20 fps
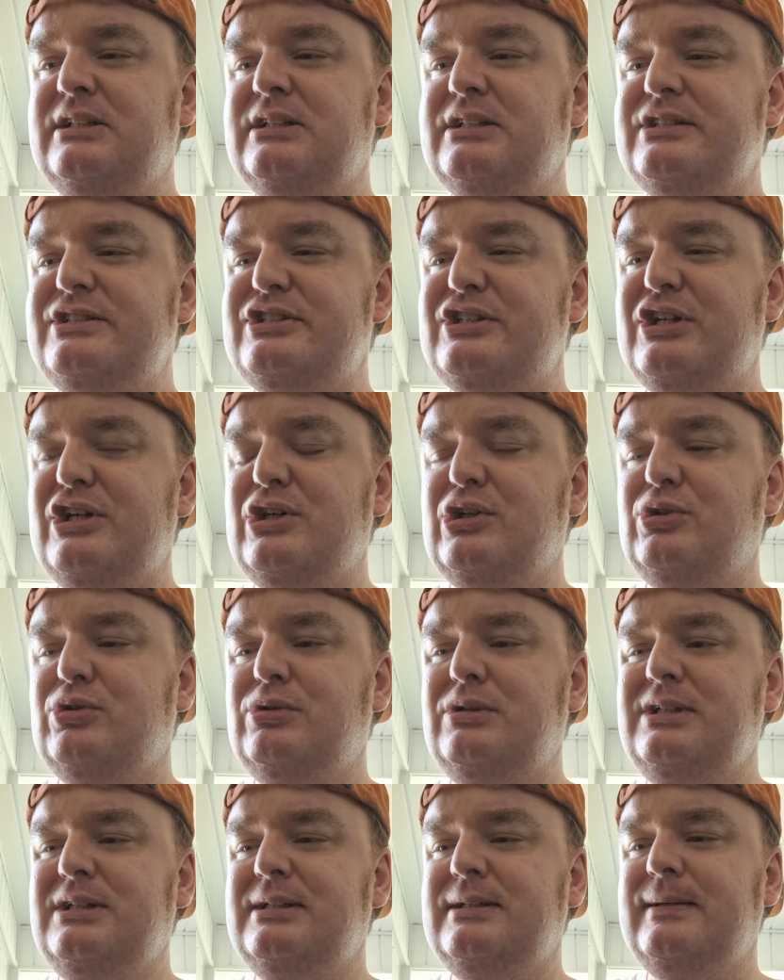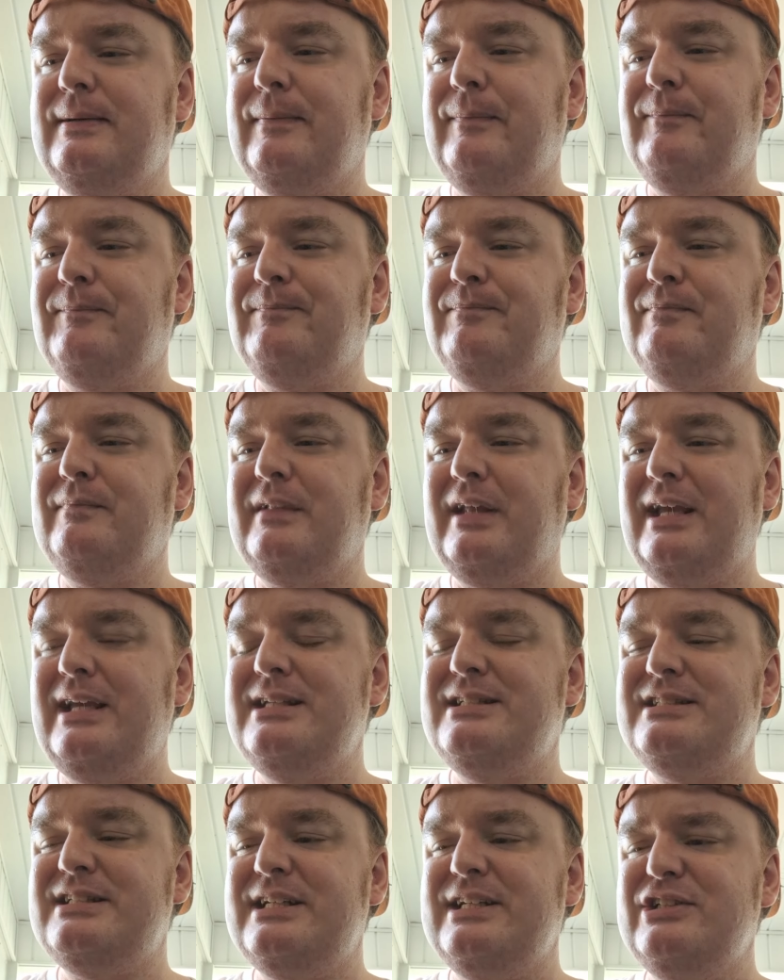So,
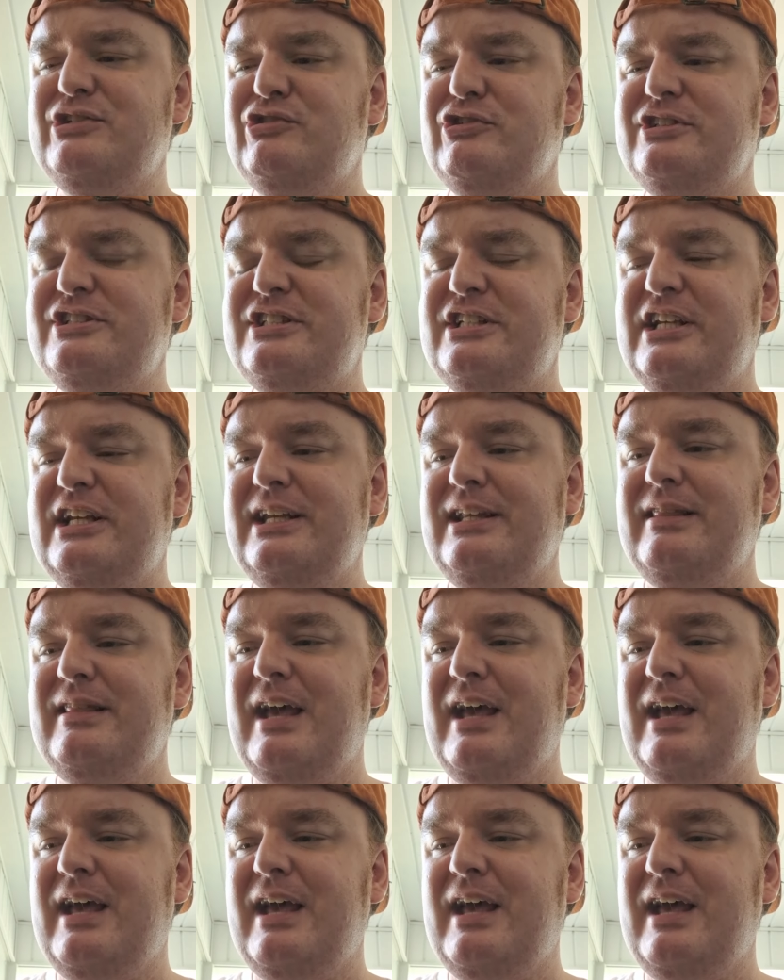it's interesting